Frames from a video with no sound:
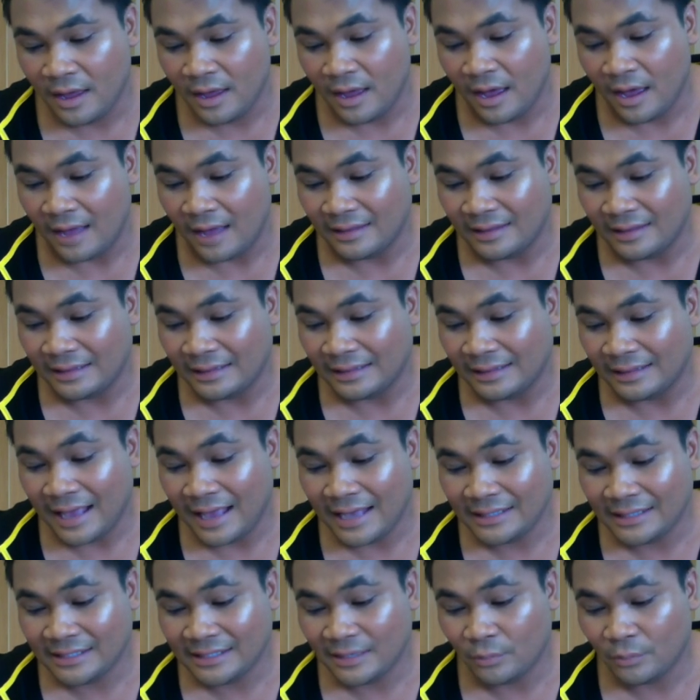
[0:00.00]
And then
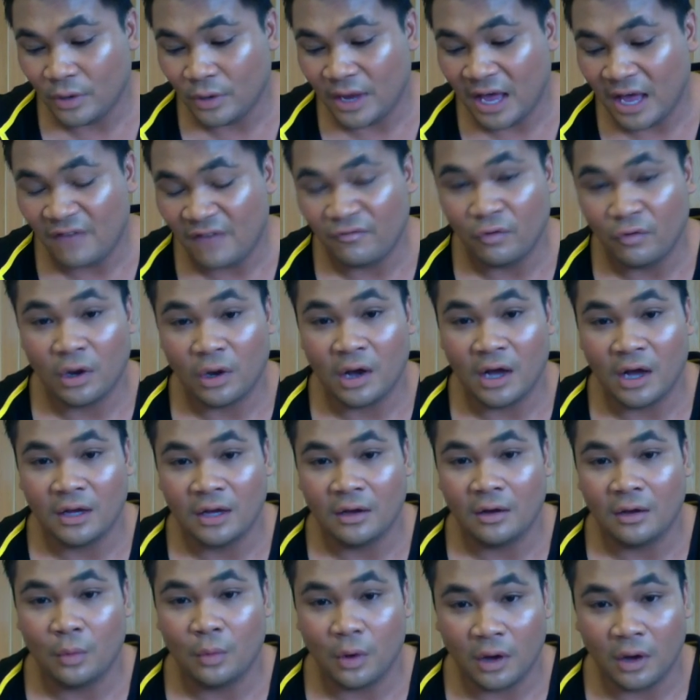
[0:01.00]
last up, we have Wakaba
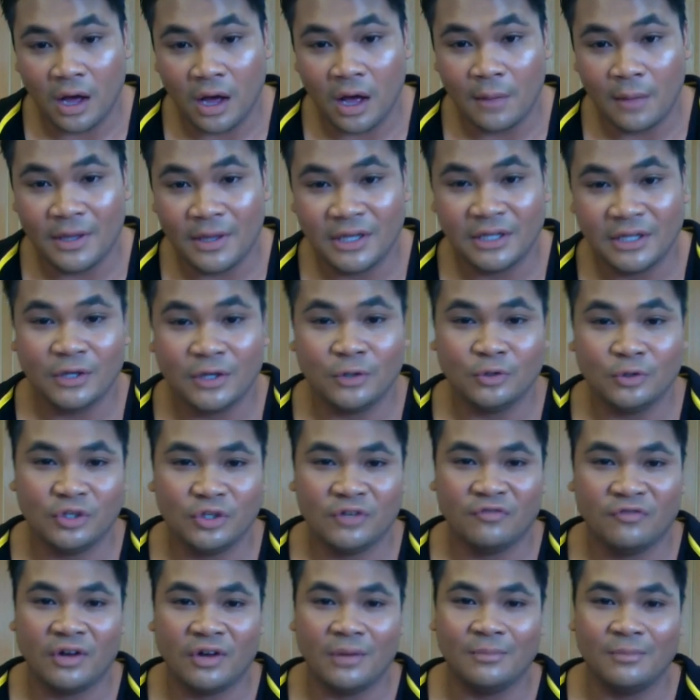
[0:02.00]
Higuchi
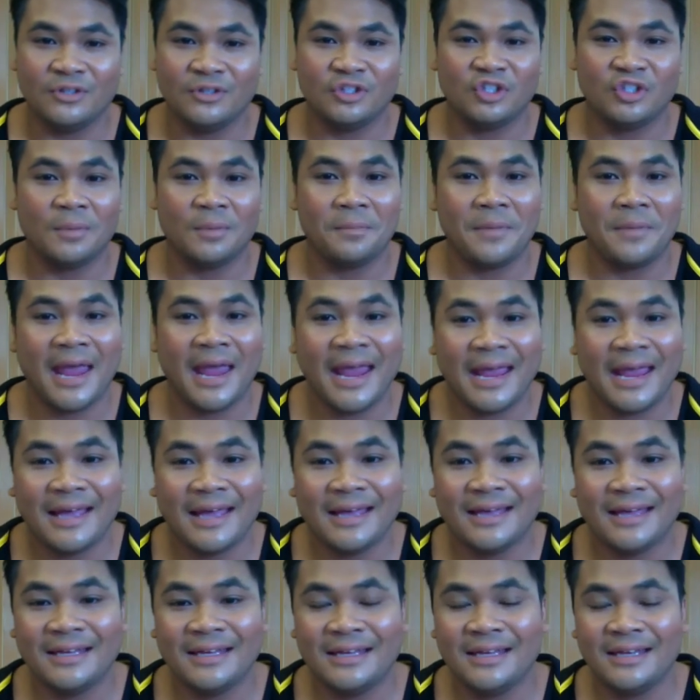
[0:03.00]
from
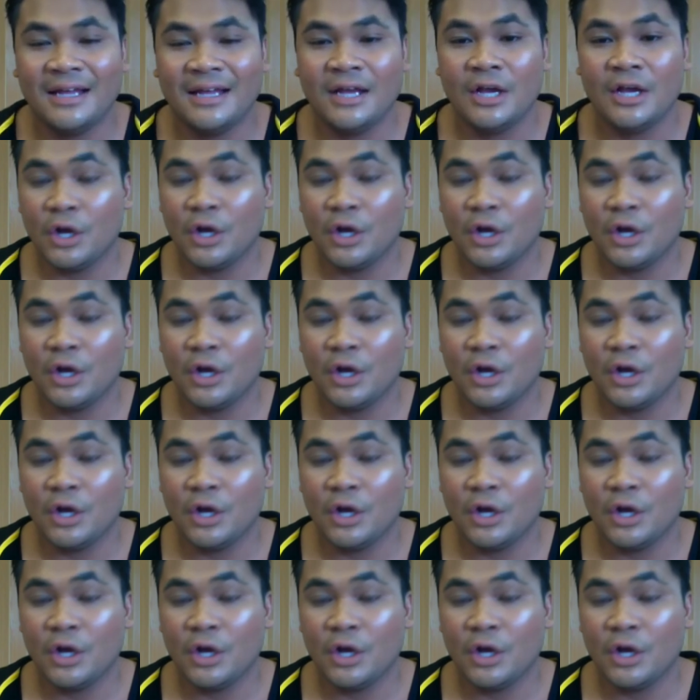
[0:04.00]
Japan.